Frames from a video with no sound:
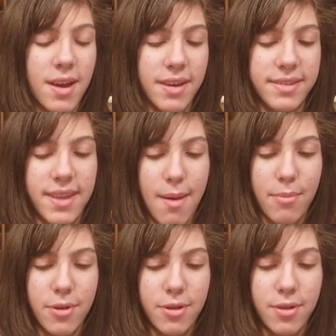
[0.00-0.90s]

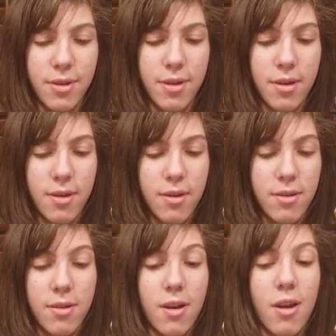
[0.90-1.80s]
assemble
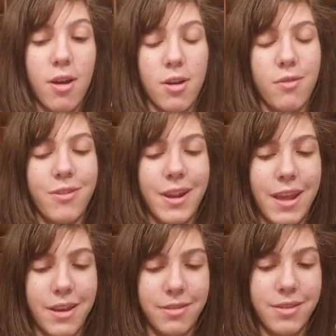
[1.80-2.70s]
our
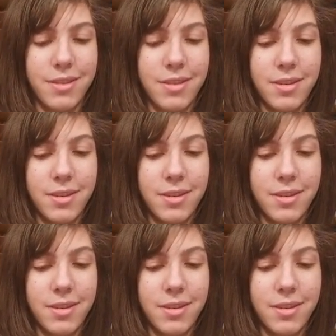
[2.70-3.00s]
overnight oats.